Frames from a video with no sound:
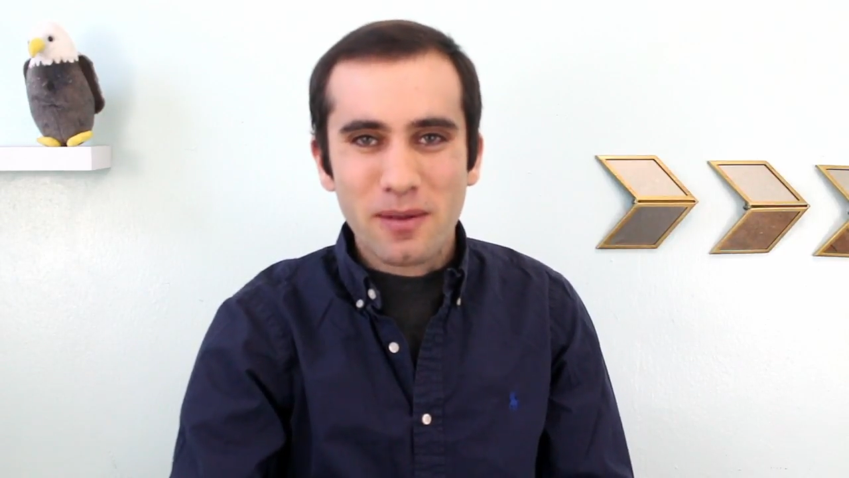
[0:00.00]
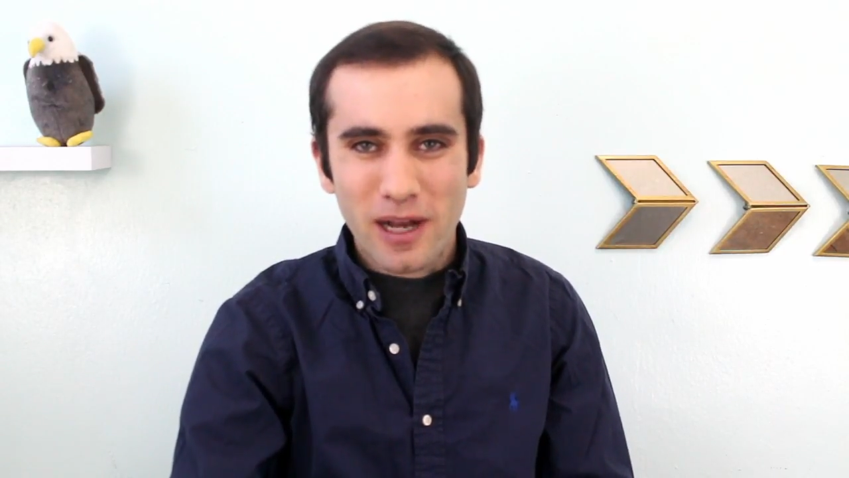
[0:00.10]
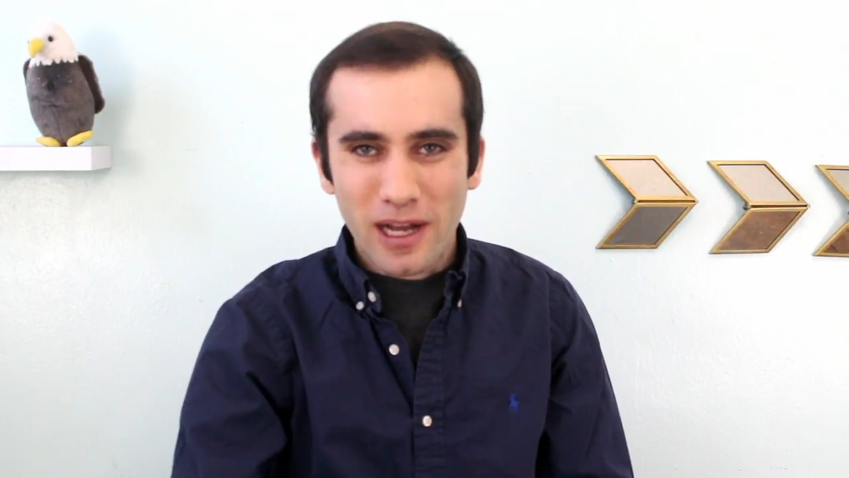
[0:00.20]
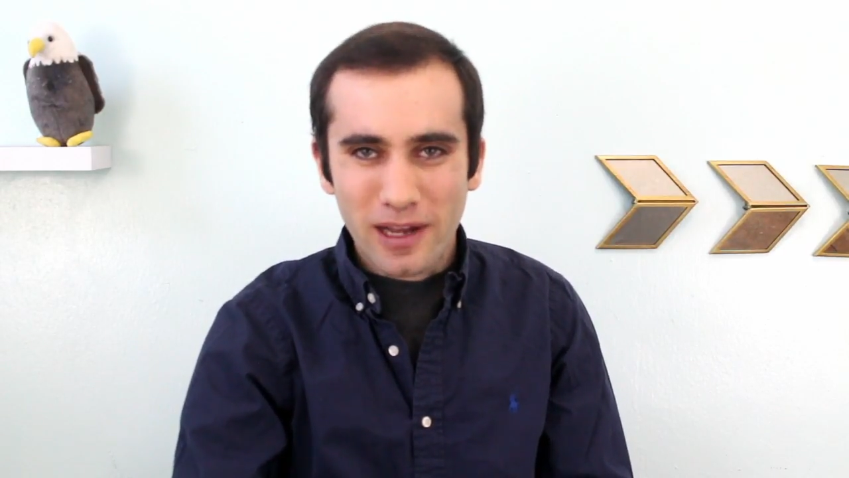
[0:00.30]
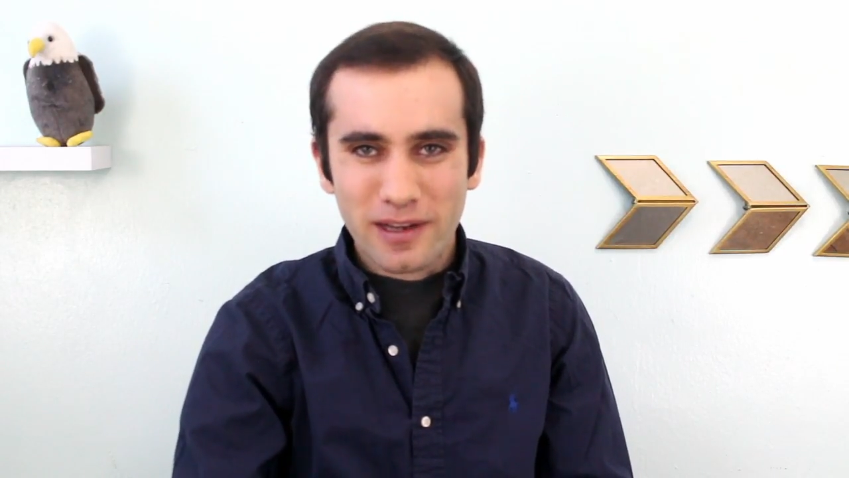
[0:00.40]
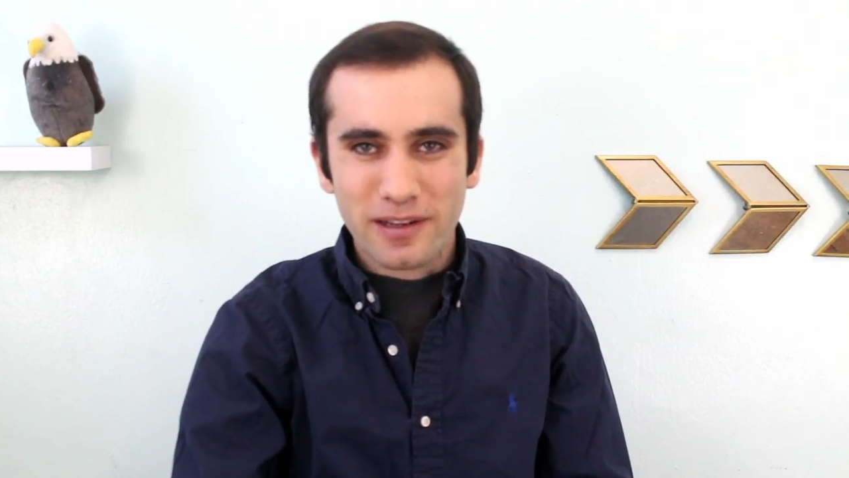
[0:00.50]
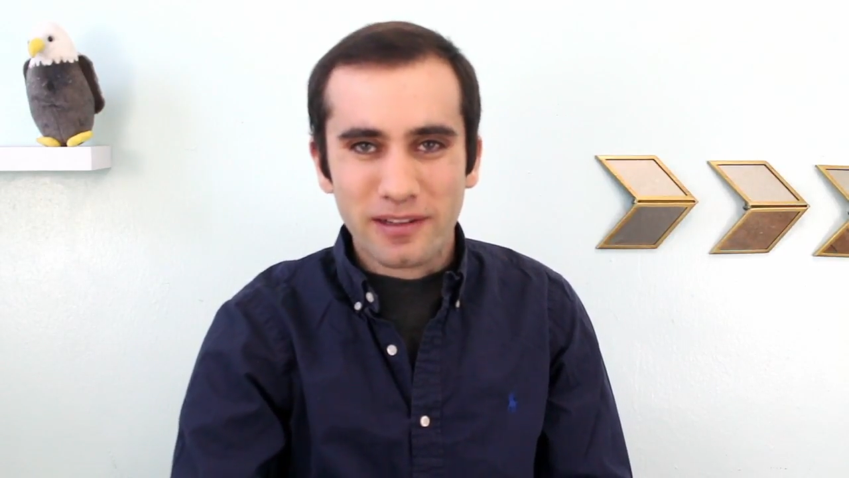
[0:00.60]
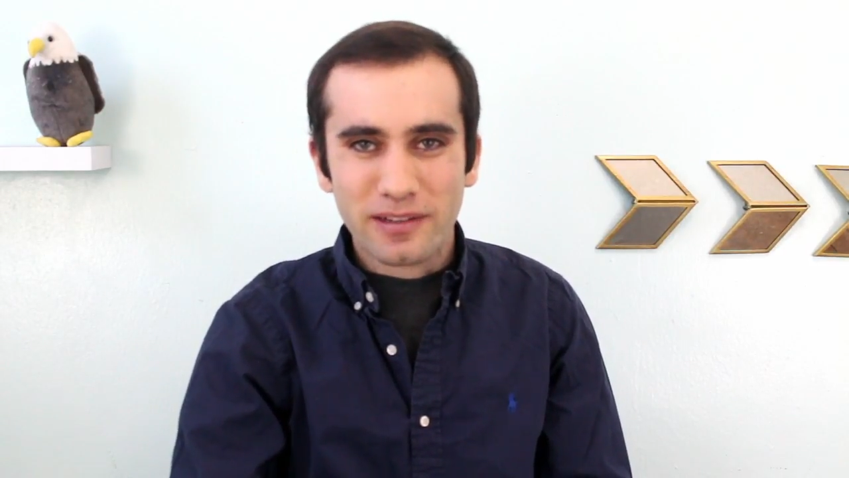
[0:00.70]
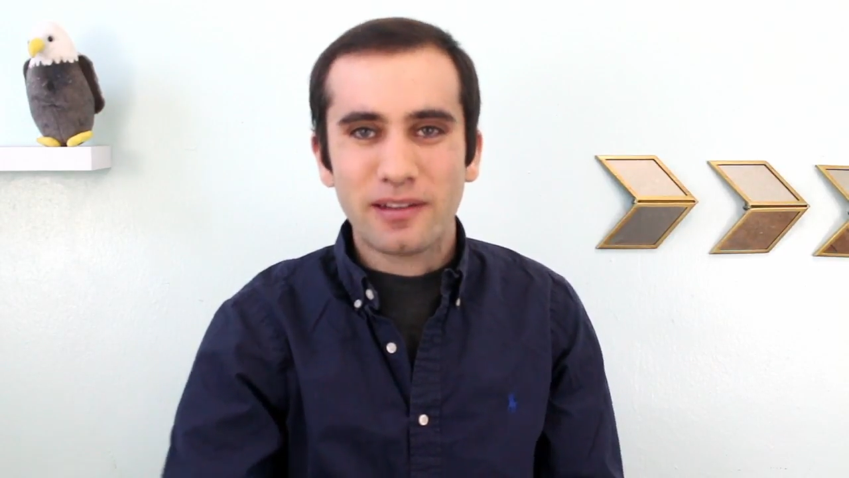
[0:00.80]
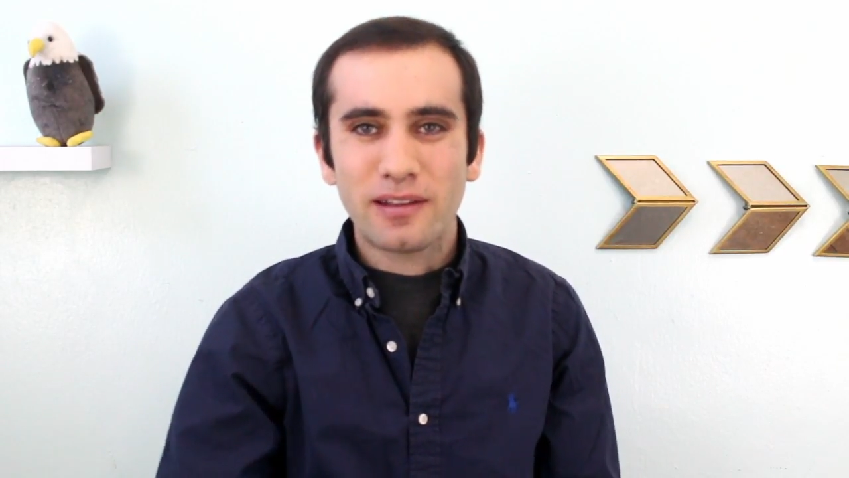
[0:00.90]
behind
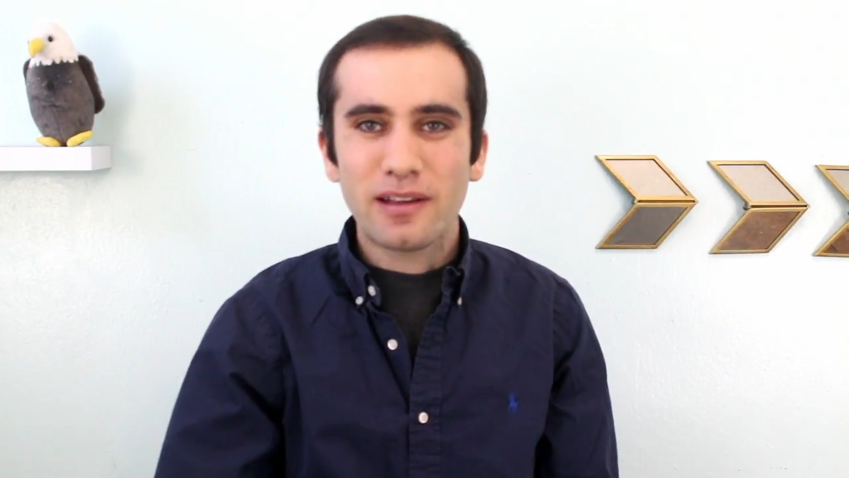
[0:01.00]
it.